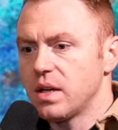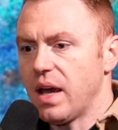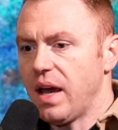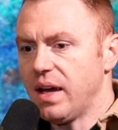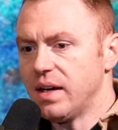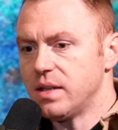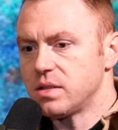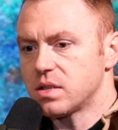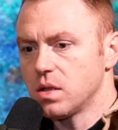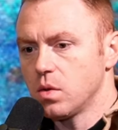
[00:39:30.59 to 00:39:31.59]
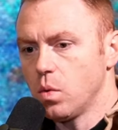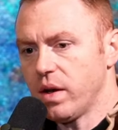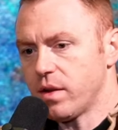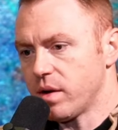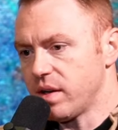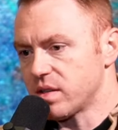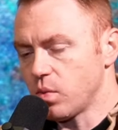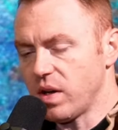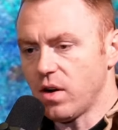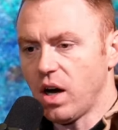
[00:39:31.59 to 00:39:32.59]
and whether it's
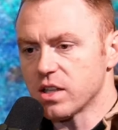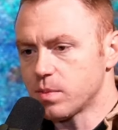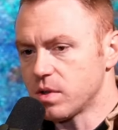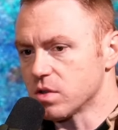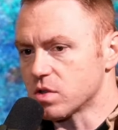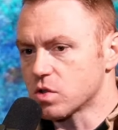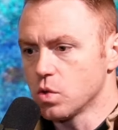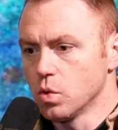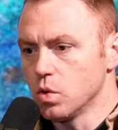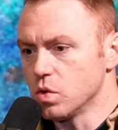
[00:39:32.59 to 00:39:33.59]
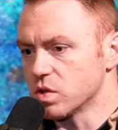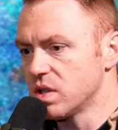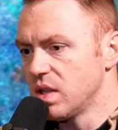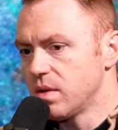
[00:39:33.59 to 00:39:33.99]
we have hospitals, schools,